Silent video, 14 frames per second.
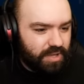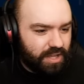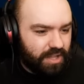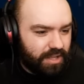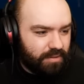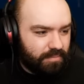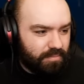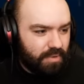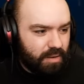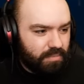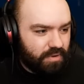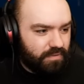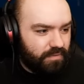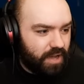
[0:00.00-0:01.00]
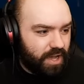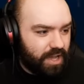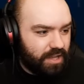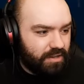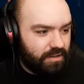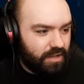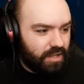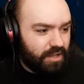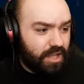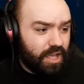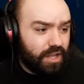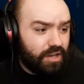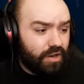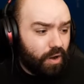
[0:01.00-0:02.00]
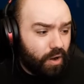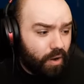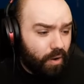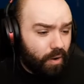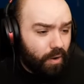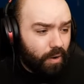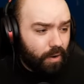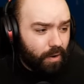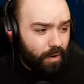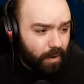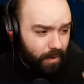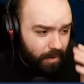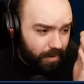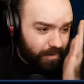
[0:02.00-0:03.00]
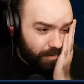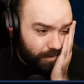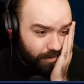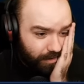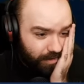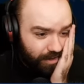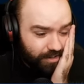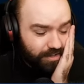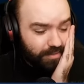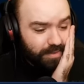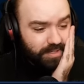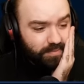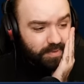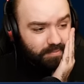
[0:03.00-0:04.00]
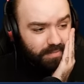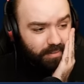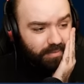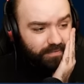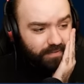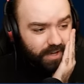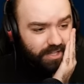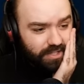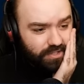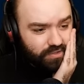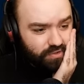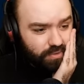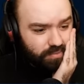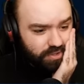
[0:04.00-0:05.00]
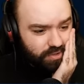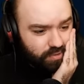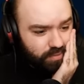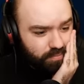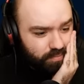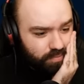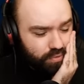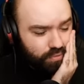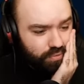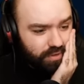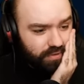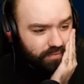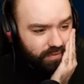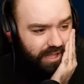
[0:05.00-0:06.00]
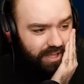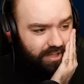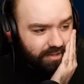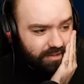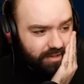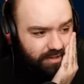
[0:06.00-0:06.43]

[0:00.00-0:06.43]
being like mummified and then, oh, I couldn't imagine being mummified and then dropped into a pool of like